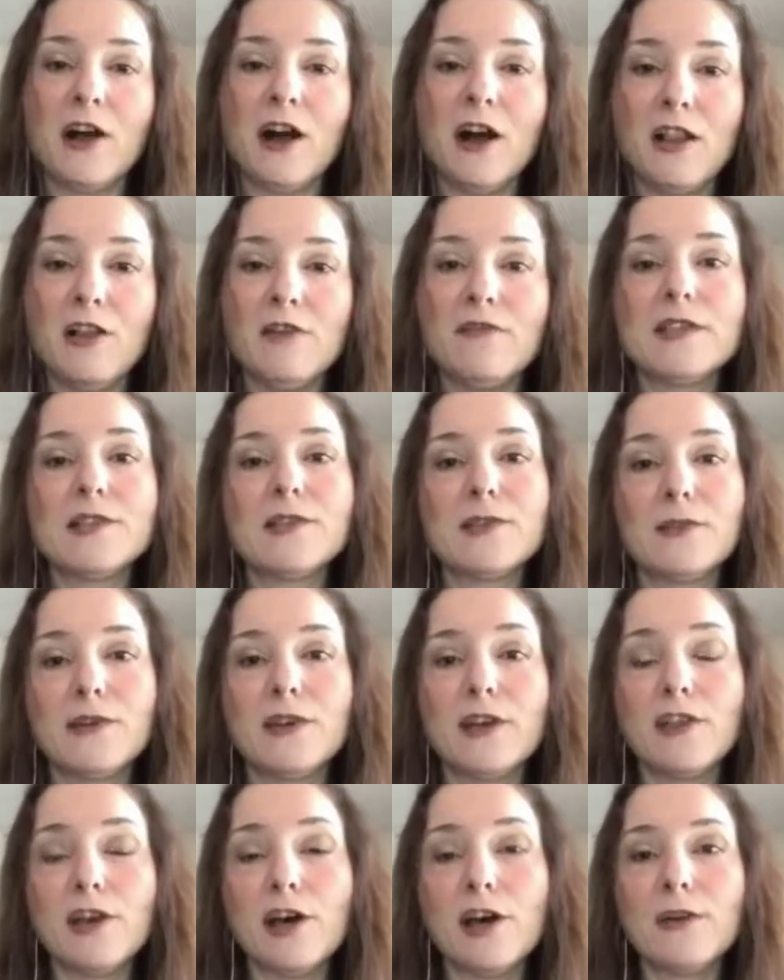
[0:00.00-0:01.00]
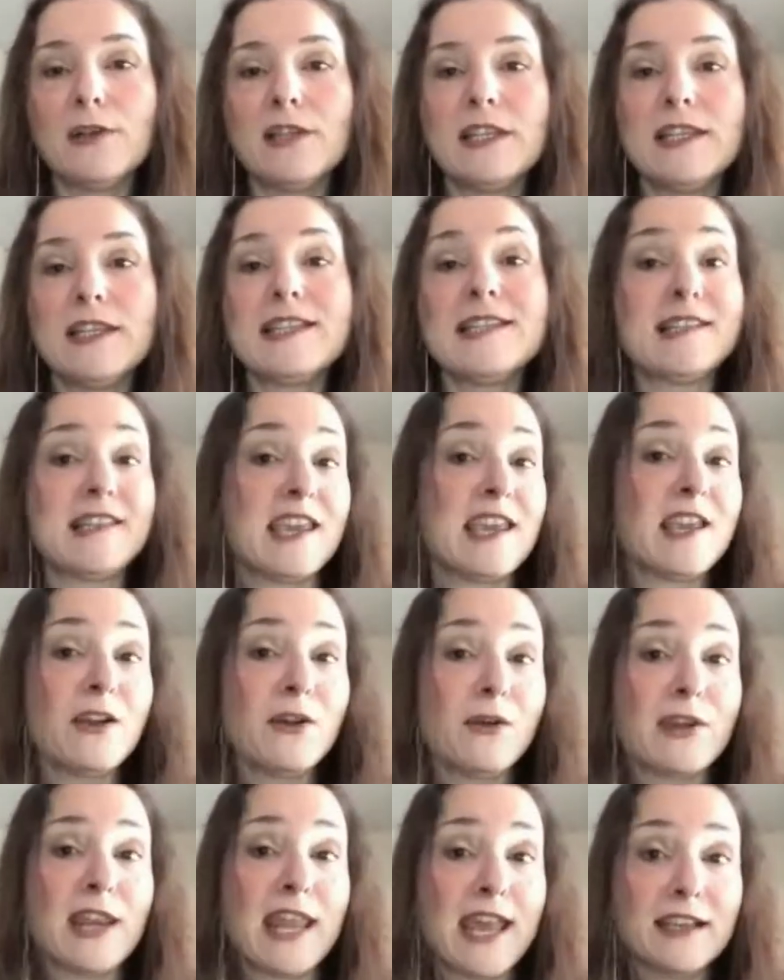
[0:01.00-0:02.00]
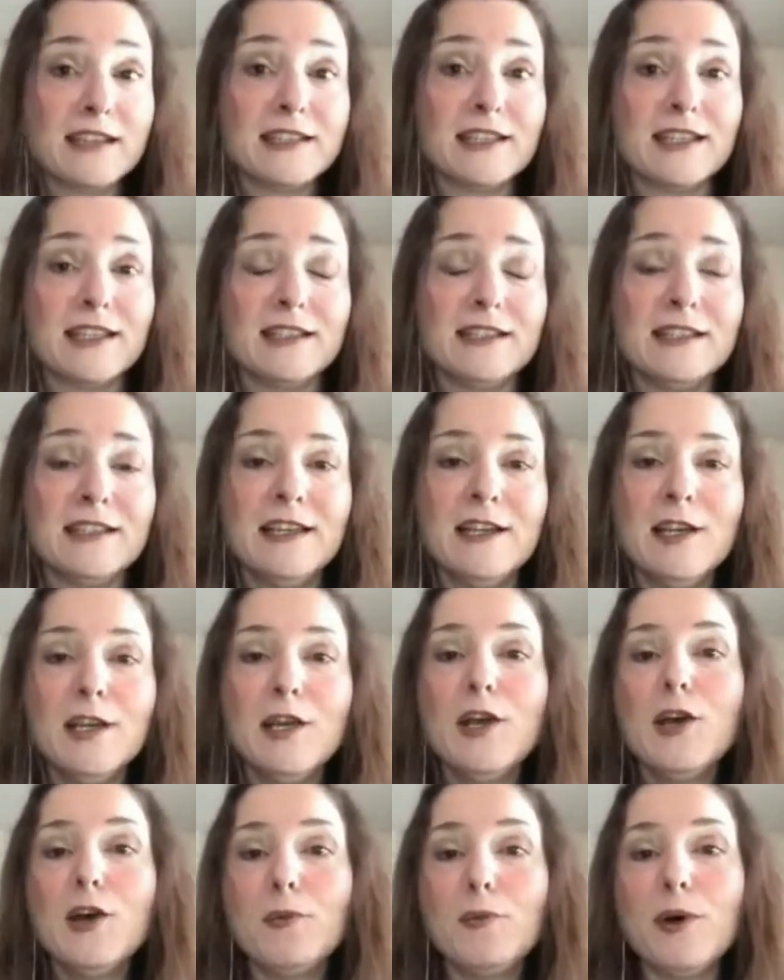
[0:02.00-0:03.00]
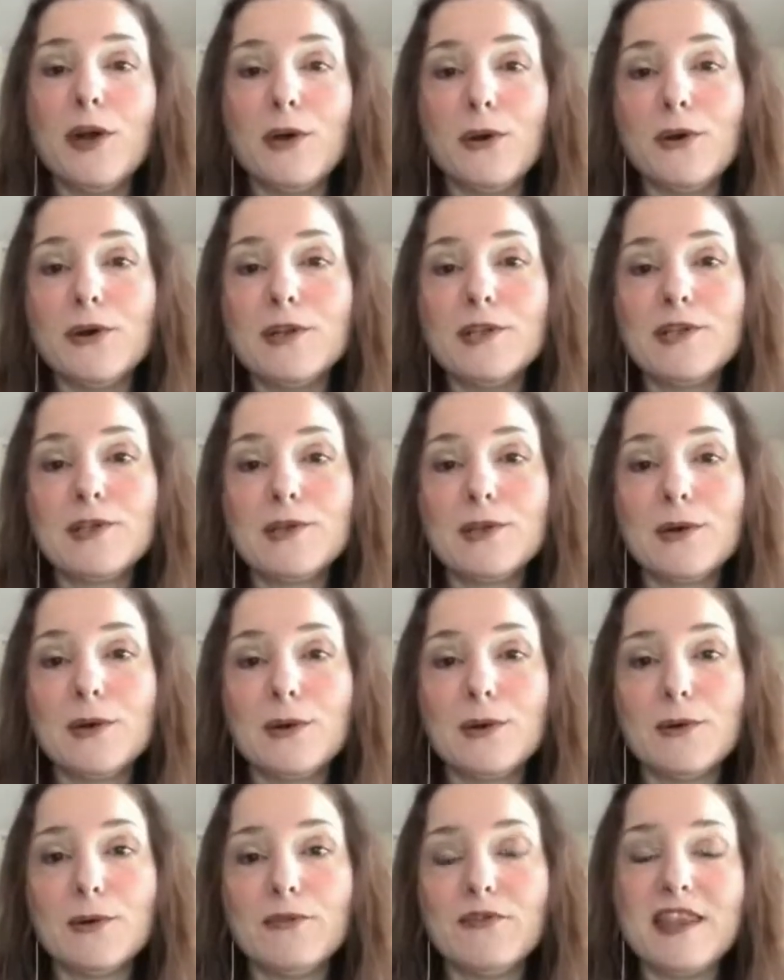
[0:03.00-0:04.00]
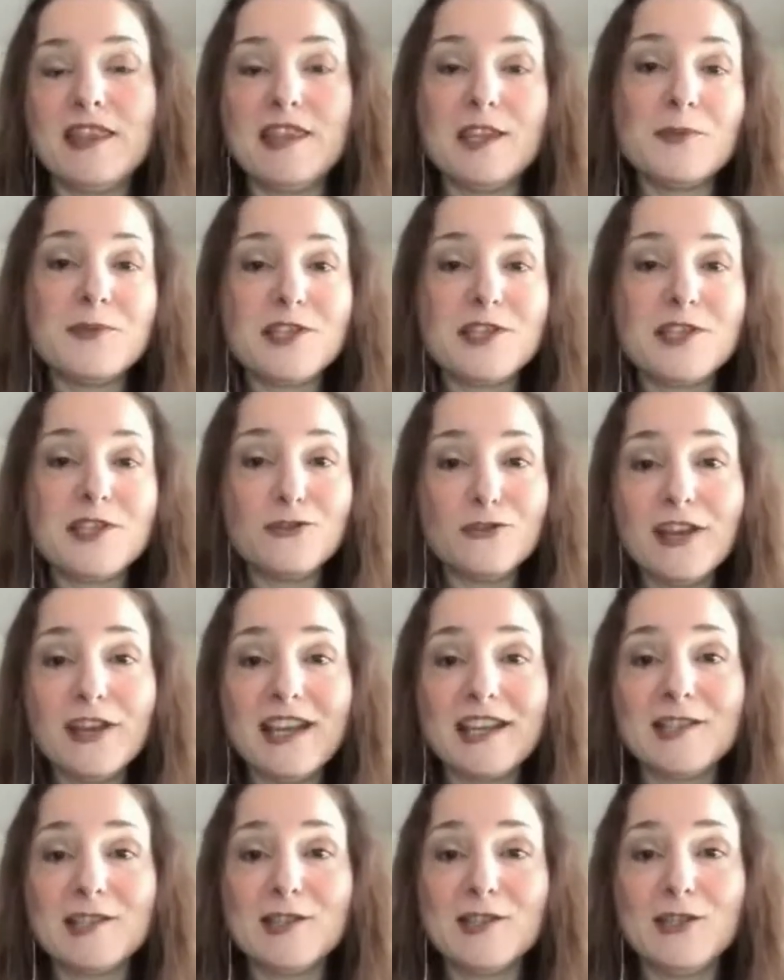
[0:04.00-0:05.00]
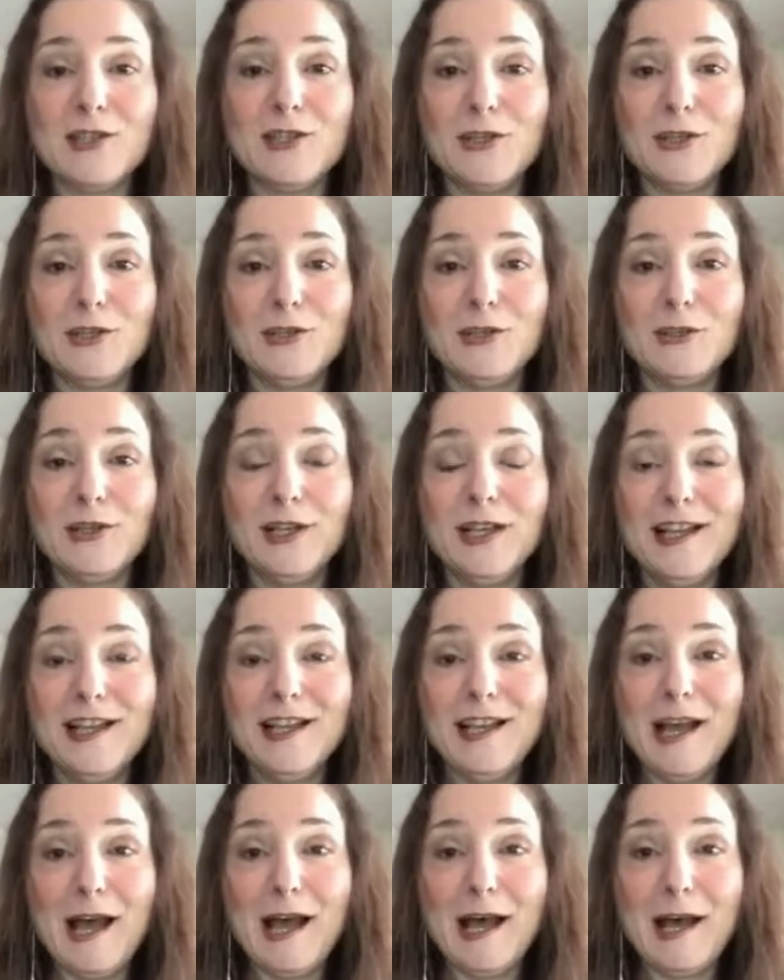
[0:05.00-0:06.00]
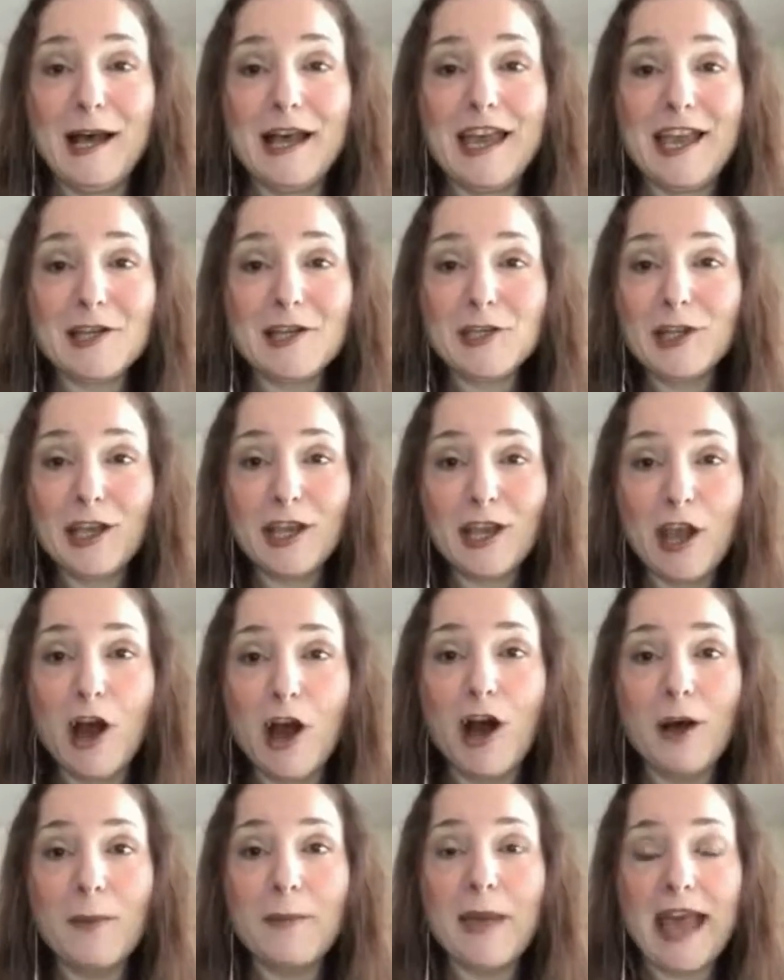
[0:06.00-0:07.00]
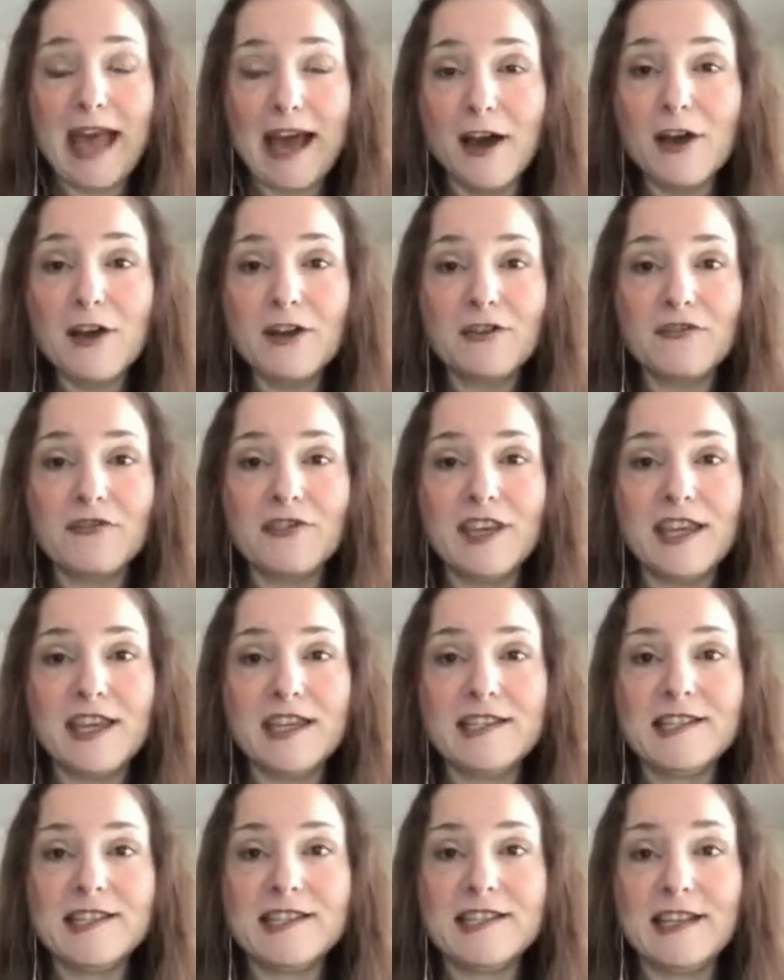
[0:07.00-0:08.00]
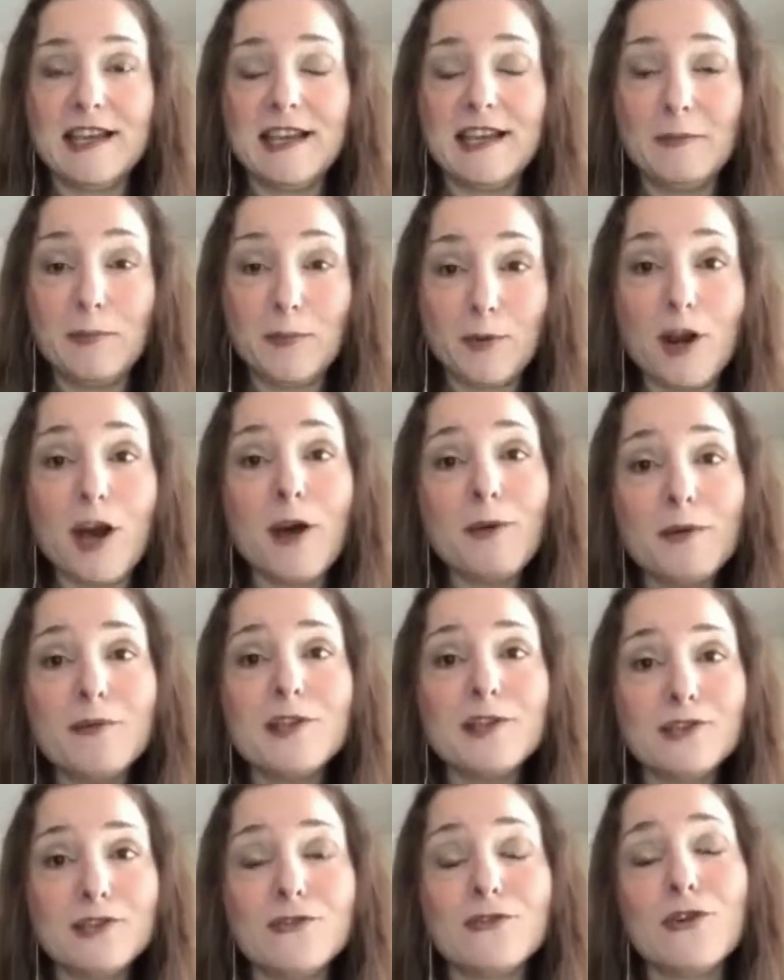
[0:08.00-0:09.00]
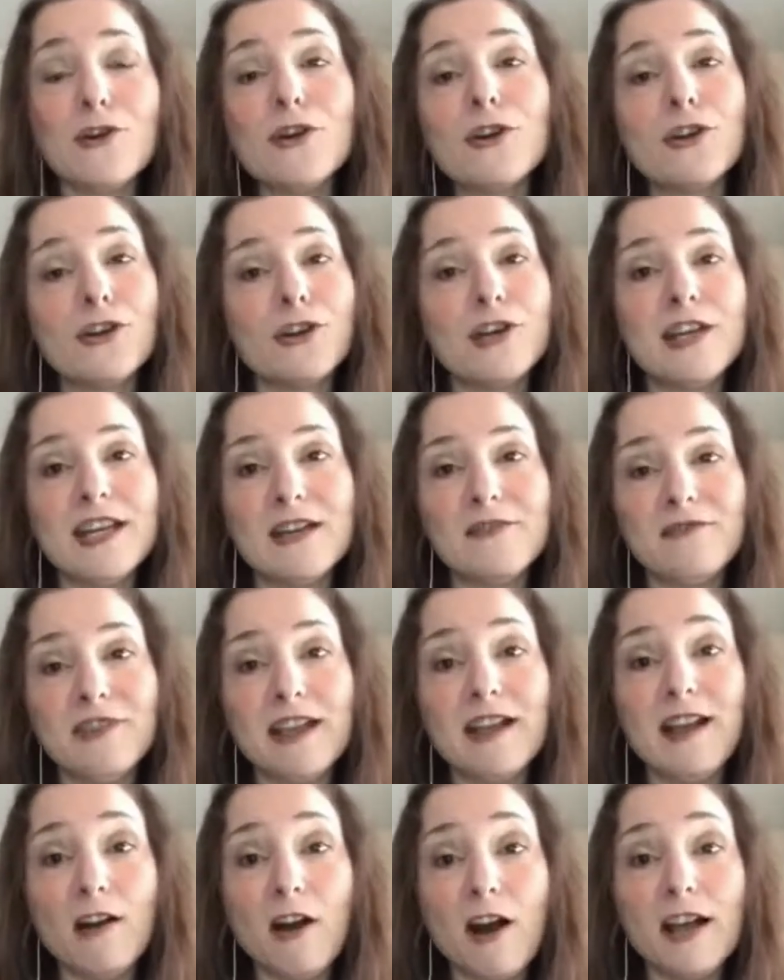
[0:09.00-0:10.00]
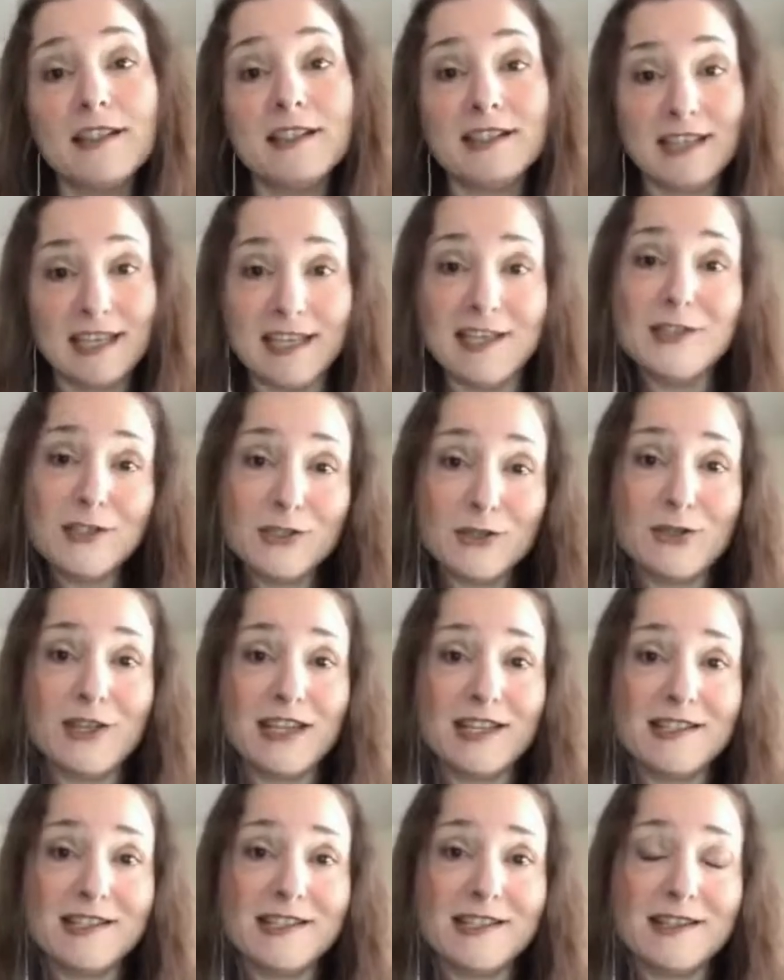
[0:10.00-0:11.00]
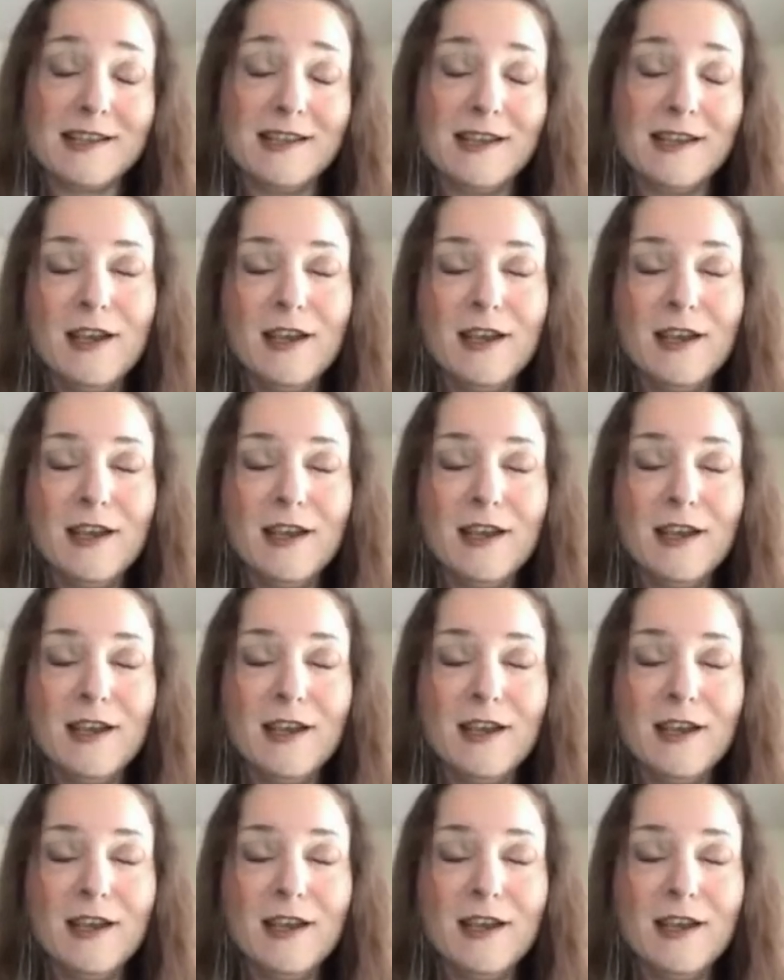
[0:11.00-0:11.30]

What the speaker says: all of us not only staying connected, but also with tips and tricks to actually come out of this probably stronger than we got into this.